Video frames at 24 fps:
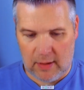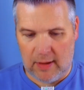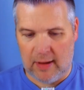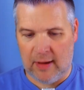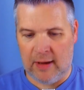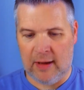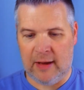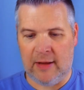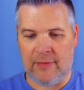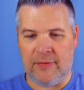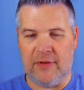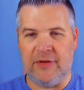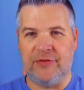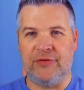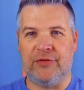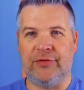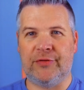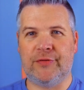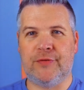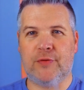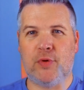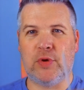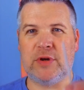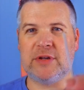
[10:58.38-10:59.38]
And this is
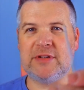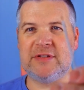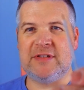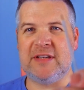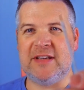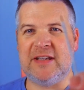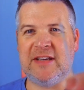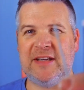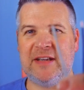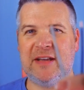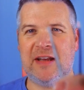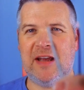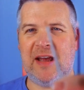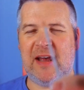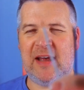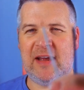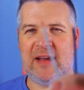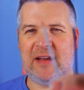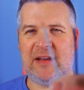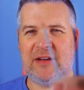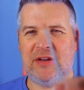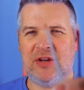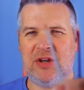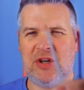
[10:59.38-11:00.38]
14
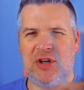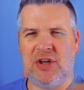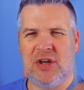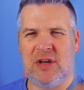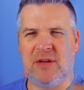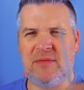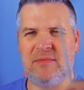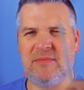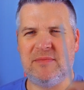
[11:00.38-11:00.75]
gauge,